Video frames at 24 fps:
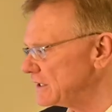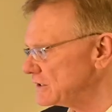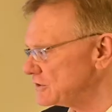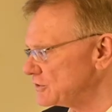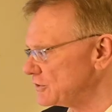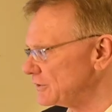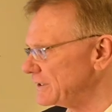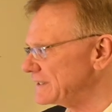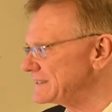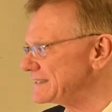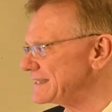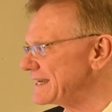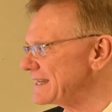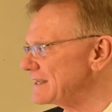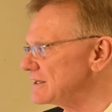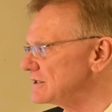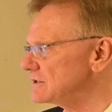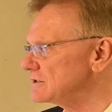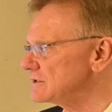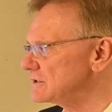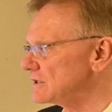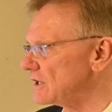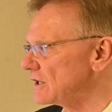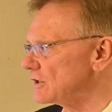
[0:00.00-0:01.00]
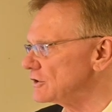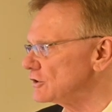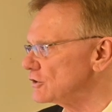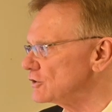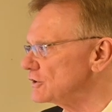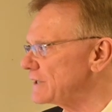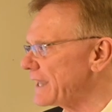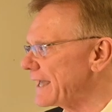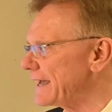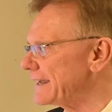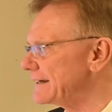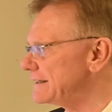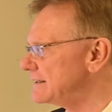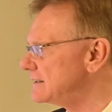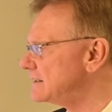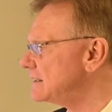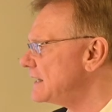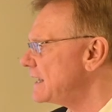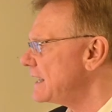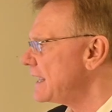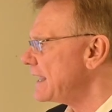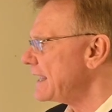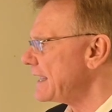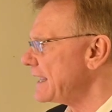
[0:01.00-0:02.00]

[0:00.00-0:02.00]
So let's take a, a look at it.